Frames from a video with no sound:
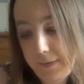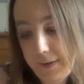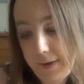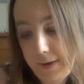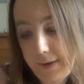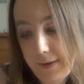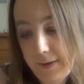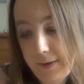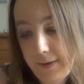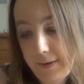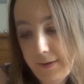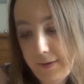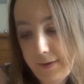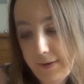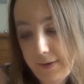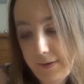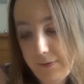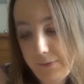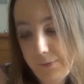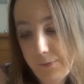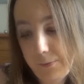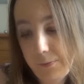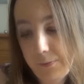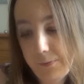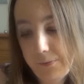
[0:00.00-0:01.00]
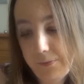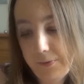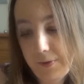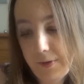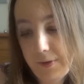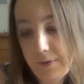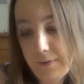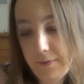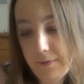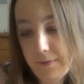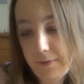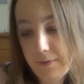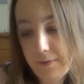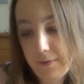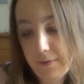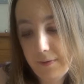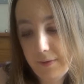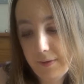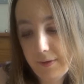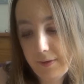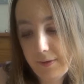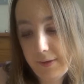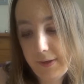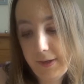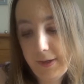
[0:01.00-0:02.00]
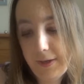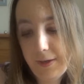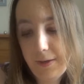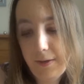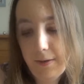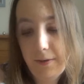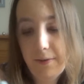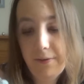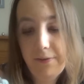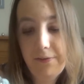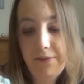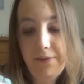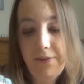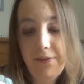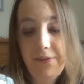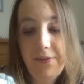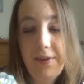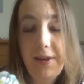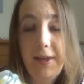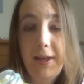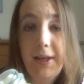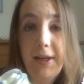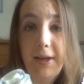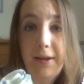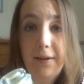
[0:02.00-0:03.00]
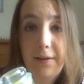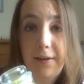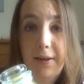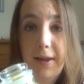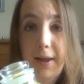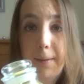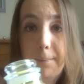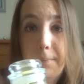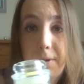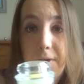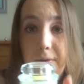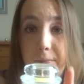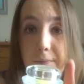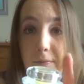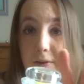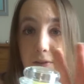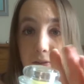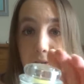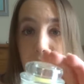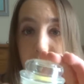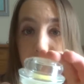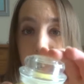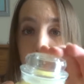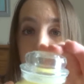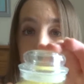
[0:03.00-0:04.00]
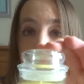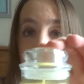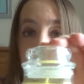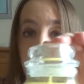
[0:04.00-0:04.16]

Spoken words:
there is also the Sicilian lemon, which I've had